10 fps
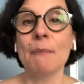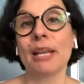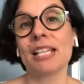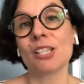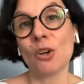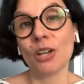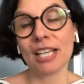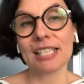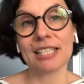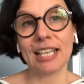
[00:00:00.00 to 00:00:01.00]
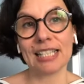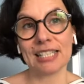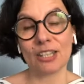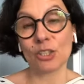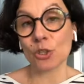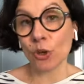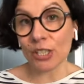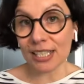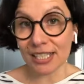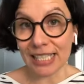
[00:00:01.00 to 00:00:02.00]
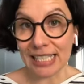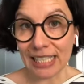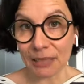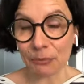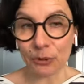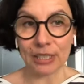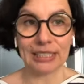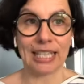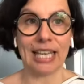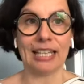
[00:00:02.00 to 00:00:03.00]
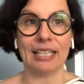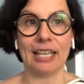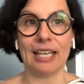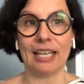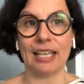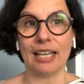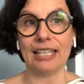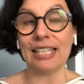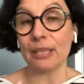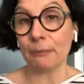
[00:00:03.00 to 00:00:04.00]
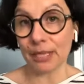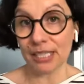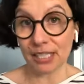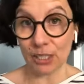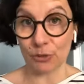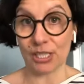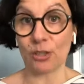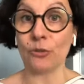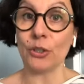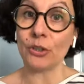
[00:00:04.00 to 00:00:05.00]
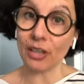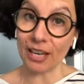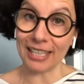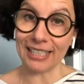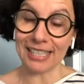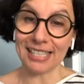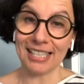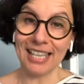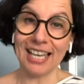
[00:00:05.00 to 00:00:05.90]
But as long as the choice is deliberate and in the best interest of your clients,